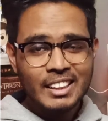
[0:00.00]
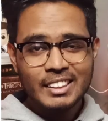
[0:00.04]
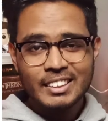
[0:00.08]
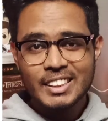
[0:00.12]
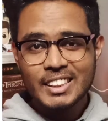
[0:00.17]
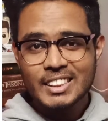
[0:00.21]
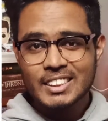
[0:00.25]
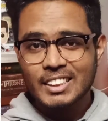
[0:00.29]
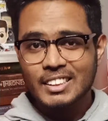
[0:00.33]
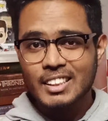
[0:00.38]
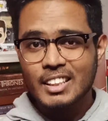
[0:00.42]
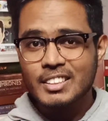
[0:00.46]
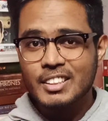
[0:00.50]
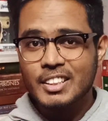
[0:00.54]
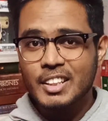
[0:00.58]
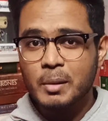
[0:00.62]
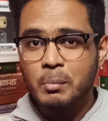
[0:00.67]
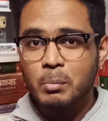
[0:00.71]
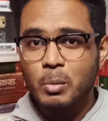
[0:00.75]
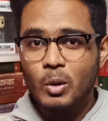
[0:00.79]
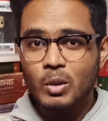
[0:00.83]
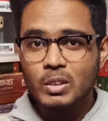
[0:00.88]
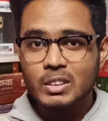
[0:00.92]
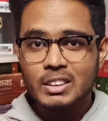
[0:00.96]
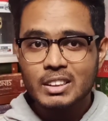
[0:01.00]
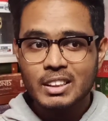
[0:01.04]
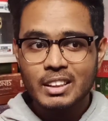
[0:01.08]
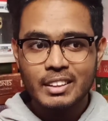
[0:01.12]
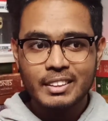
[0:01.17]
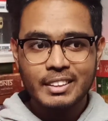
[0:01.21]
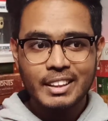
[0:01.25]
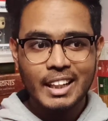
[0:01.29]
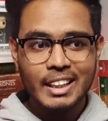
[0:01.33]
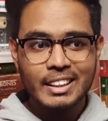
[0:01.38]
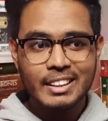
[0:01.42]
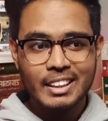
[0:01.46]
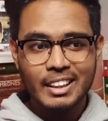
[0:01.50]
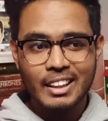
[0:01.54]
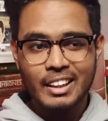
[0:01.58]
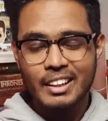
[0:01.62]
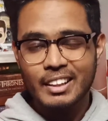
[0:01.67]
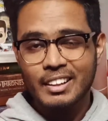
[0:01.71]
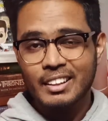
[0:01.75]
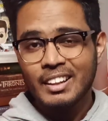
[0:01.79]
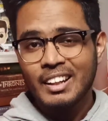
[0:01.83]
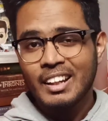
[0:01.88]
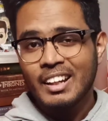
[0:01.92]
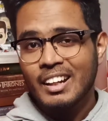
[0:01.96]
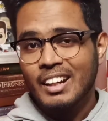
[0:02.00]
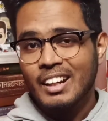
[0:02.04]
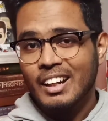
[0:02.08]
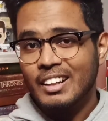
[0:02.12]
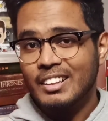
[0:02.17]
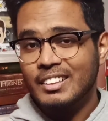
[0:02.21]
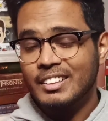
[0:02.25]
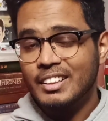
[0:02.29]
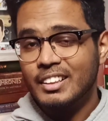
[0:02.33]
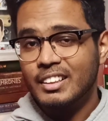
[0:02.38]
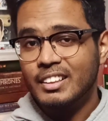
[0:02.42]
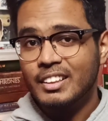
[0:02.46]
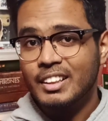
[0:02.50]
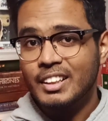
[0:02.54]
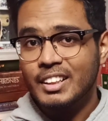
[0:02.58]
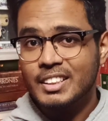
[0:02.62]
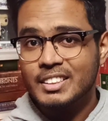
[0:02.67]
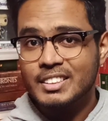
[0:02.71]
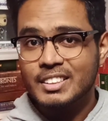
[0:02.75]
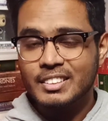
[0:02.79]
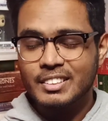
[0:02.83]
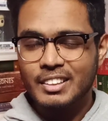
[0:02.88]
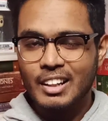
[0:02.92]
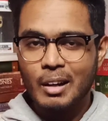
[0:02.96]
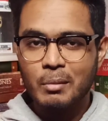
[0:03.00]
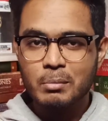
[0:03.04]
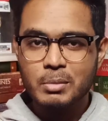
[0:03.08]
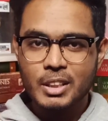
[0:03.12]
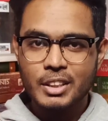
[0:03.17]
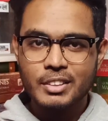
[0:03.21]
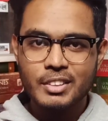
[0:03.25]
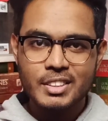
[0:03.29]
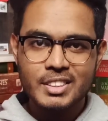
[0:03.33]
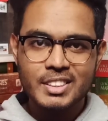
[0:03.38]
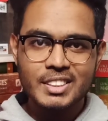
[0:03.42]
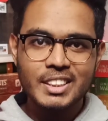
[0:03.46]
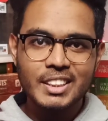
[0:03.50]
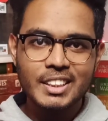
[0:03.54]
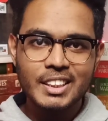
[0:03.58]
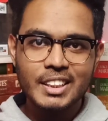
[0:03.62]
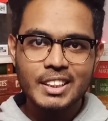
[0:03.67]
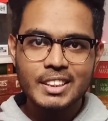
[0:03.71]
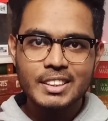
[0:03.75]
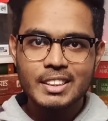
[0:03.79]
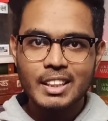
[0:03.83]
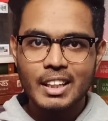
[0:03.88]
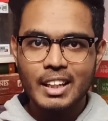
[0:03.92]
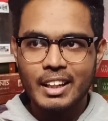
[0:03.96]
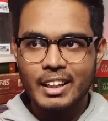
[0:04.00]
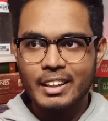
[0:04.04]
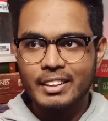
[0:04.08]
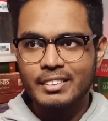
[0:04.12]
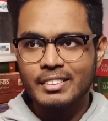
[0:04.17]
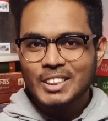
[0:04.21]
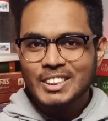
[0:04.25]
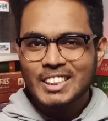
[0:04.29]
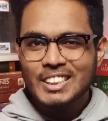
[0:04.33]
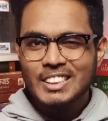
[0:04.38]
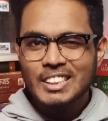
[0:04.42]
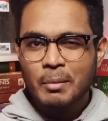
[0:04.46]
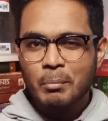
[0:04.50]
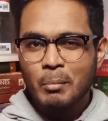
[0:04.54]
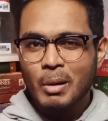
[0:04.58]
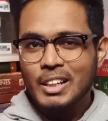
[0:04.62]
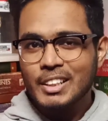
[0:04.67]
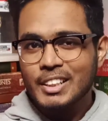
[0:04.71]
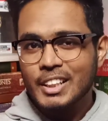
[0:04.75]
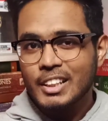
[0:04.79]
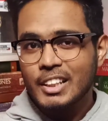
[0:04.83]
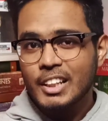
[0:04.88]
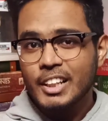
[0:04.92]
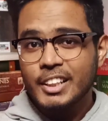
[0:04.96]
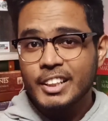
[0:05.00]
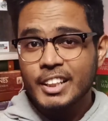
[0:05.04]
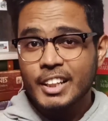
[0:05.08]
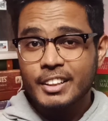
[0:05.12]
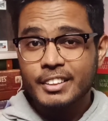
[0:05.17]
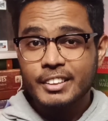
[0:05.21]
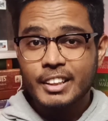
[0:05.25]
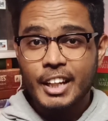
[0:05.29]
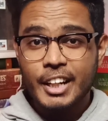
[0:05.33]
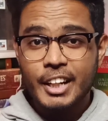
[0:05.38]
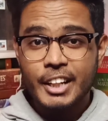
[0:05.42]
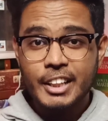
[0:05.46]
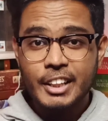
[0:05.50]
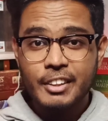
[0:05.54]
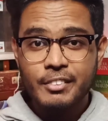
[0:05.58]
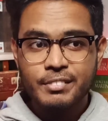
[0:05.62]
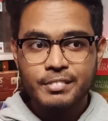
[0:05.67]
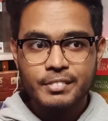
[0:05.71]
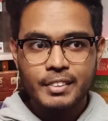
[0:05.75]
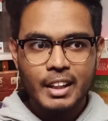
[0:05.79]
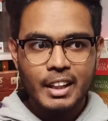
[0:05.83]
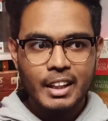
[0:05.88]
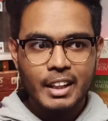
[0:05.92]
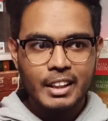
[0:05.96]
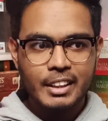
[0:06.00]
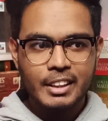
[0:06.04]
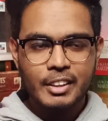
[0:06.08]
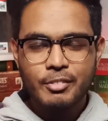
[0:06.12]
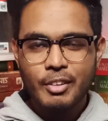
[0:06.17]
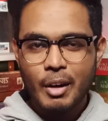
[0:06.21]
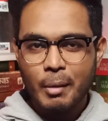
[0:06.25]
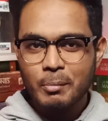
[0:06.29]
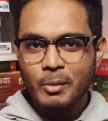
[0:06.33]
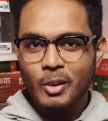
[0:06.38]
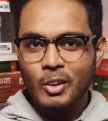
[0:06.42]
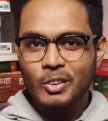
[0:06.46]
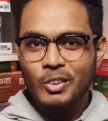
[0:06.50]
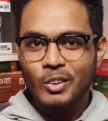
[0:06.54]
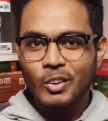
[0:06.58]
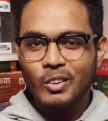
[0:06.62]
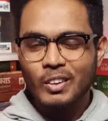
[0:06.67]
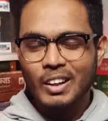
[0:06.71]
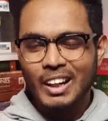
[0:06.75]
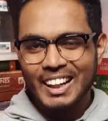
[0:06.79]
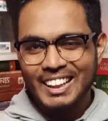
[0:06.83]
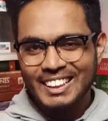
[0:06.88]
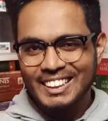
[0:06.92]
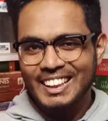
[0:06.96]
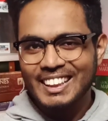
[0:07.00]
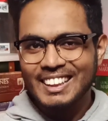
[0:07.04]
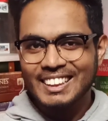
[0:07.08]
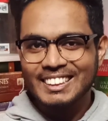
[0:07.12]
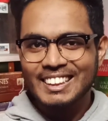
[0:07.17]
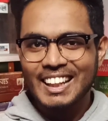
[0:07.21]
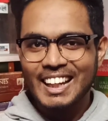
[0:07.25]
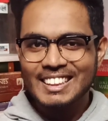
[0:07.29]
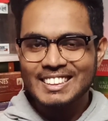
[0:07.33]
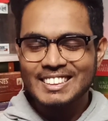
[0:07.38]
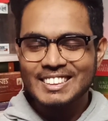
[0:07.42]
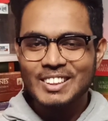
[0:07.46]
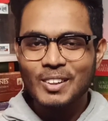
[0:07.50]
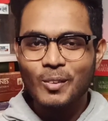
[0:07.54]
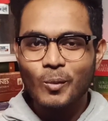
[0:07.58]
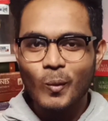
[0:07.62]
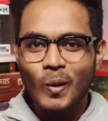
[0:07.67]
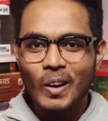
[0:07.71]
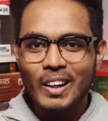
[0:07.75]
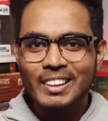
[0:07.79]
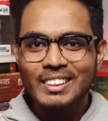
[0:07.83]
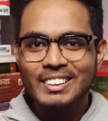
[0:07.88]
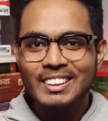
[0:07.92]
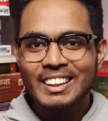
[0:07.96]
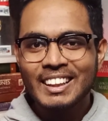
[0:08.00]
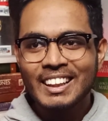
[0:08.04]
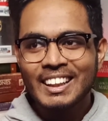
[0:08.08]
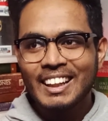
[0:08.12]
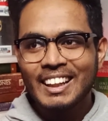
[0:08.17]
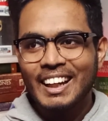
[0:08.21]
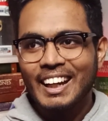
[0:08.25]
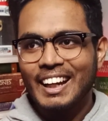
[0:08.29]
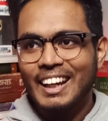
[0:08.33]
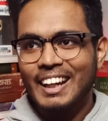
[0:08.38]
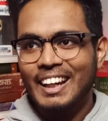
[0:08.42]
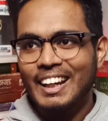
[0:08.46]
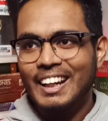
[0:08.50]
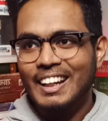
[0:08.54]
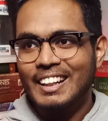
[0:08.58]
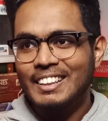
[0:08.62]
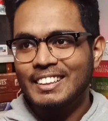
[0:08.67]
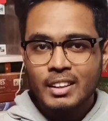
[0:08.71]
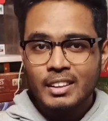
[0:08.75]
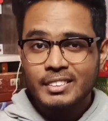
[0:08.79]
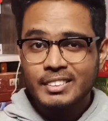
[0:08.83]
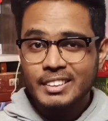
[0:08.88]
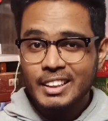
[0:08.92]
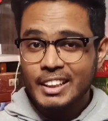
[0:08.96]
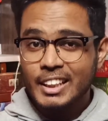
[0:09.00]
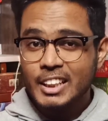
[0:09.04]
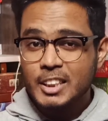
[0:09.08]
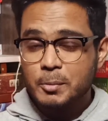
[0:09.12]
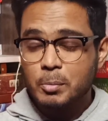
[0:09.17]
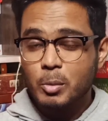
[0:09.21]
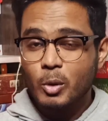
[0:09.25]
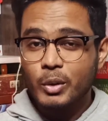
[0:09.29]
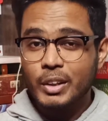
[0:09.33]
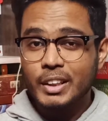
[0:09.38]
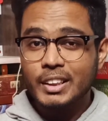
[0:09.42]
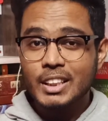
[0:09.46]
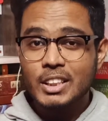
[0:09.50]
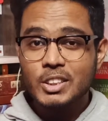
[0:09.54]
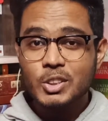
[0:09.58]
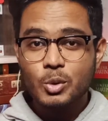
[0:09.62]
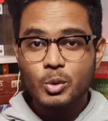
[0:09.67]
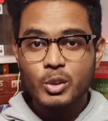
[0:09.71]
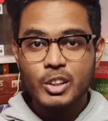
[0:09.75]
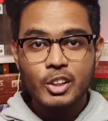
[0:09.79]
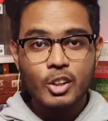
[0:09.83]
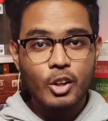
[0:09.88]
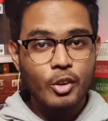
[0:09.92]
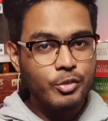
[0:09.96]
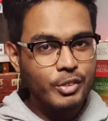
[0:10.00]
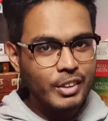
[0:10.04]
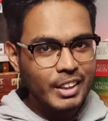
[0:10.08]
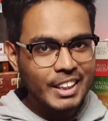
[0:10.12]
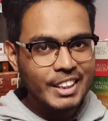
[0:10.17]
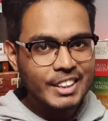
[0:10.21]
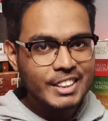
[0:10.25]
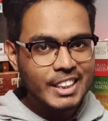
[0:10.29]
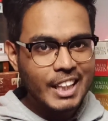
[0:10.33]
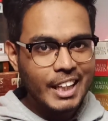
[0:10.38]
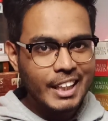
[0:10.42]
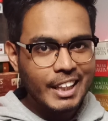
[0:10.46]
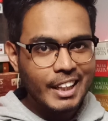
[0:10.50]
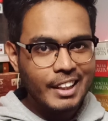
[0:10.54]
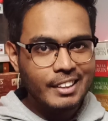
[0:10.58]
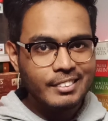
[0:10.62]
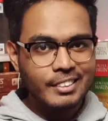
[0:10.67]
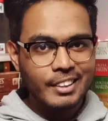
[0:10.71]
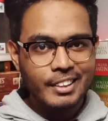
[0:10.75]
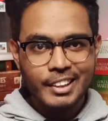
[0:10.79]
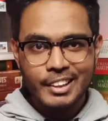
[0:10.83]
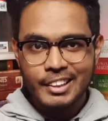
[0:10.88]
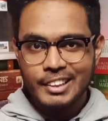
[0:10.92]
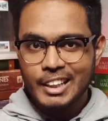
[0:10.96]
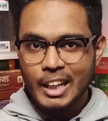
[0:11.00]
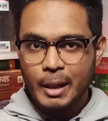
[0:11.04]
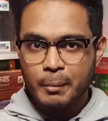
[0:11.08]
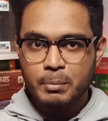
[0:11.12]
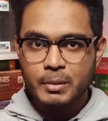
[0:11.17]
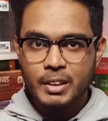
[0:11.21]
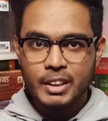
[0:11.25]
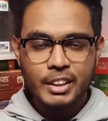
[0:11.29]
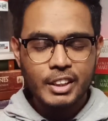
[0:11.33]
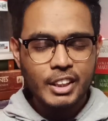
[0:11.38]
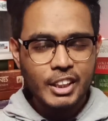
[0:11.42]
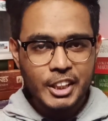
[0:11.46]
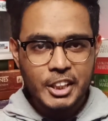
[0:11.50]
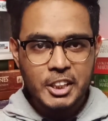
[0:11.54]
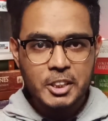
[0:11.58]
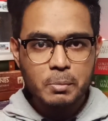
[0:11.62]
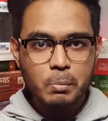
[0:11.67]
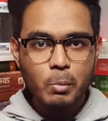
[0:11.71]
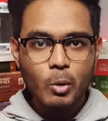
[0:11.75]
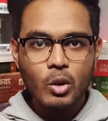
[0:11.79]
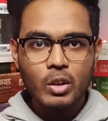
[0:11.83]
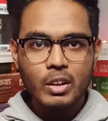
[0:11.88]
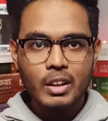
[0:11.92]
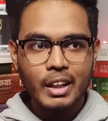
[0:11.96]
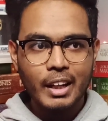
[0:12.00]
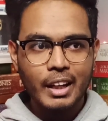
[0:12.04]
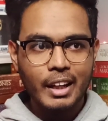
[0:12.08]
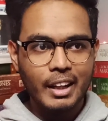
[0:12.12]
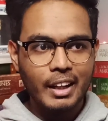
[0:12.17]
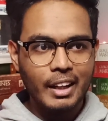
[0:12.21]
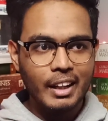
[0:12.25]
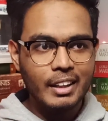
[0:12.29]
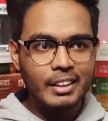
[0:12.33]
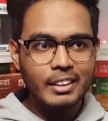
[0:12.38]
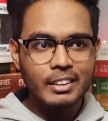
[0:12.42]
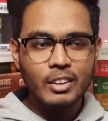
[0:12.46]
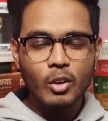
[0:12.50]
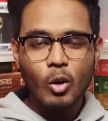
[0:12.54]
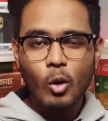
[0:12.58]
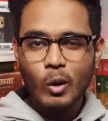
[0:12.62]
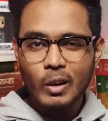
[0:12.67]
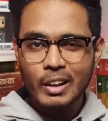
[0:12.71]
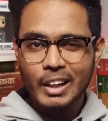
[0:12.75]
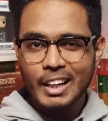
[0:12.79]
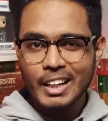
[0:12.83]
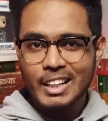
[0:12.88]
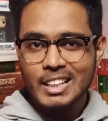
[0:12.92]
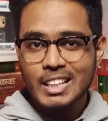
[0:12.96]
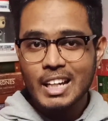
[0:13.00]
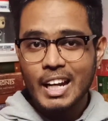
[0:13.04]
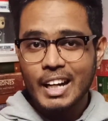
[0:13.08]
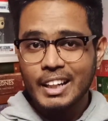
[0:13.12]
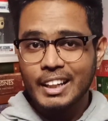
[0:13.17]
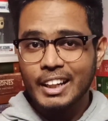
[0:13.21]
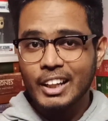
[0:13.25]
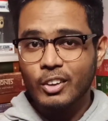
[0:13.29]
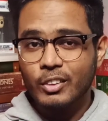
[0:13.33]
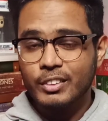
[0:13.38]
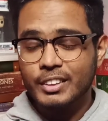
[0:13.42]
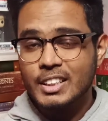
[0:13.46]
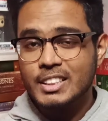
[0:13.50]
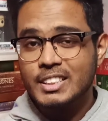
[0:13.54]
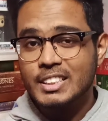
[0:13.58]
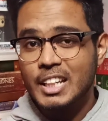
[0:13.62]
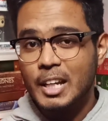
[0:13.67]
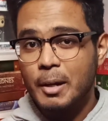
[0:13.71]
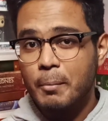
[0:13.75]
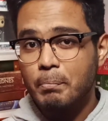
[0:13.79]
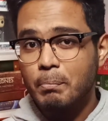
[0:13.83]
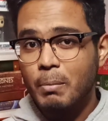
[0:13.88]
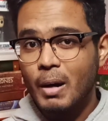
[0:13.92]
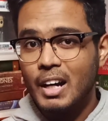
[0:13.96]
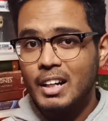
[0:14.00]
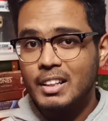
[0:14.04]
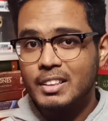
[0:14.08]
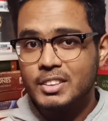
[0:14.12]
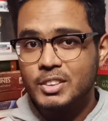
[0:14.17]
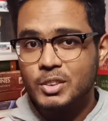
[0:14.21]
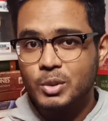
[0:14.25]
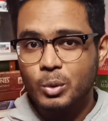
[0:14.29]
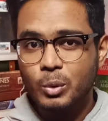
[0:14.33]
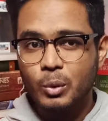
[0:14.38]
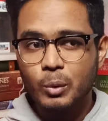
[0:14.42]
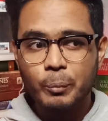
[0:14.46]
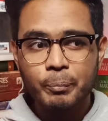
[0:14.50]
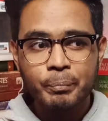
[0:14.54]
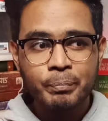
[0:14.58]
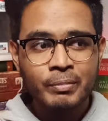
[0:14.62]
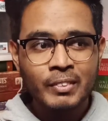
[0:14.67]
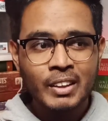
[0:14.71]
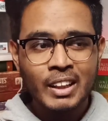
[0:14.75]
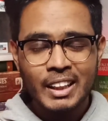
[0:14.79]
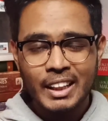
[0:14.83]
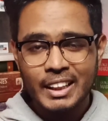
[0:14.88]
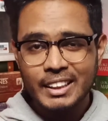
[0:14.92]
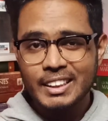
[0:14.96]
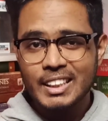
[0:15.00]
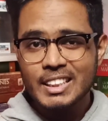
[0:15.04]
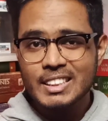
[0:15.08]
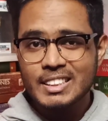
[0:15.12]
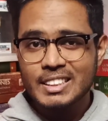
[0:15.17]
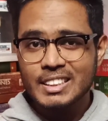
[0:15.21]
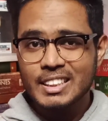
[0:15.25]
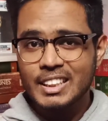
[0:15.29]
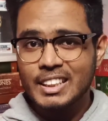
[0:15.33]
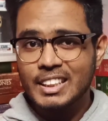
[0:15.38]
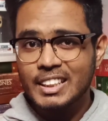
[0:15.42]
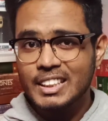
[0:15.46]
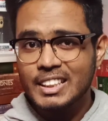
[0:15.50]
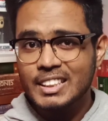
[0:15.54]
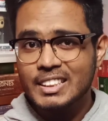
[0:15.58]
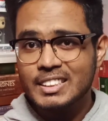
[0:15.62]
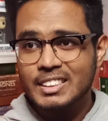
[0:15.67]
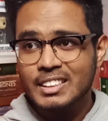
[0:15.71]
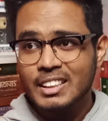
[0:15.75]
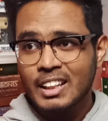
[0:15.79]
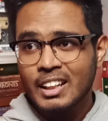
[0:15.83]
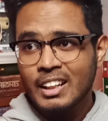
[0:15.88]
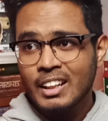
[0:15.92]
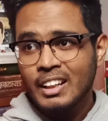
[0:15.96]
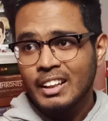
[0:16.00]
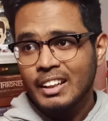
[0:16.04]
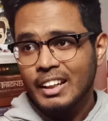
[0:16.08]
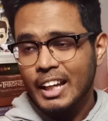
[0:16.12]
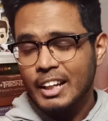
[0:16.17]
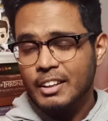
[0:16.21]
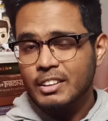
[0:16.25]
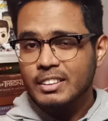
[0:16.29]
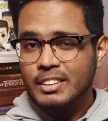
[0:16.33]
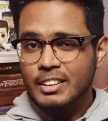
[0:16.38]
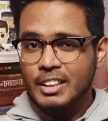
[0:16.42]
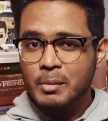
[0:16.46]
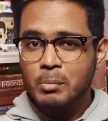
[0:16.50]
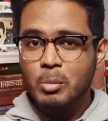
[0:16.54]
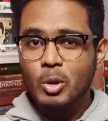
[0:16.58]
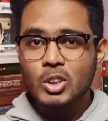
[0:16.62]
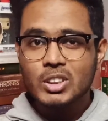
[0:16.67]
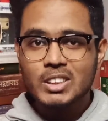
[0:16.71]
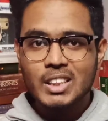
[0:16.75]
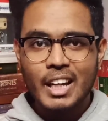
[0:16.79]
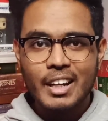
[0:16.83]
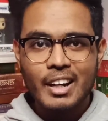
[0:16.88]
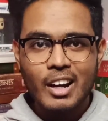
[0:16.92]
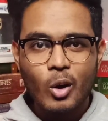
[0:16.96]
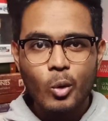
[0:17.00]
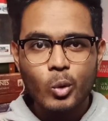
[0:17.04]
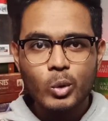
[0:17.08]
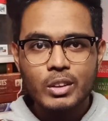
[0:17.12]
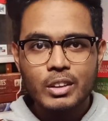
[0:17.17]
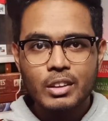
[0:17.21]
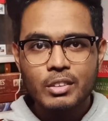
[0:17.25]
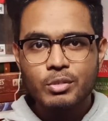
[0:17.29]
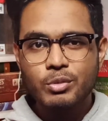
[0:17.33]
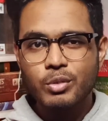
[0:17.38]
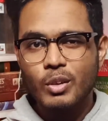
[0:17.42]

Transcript: these are the 3 books that are under his Ramchandra series, and this is a multi-linear narrative, and if I'm not wrong, I think that's the word, and they're exploring the story of each character in depth in each book, and all are ending on the same part. So in this series, like 3 books are out.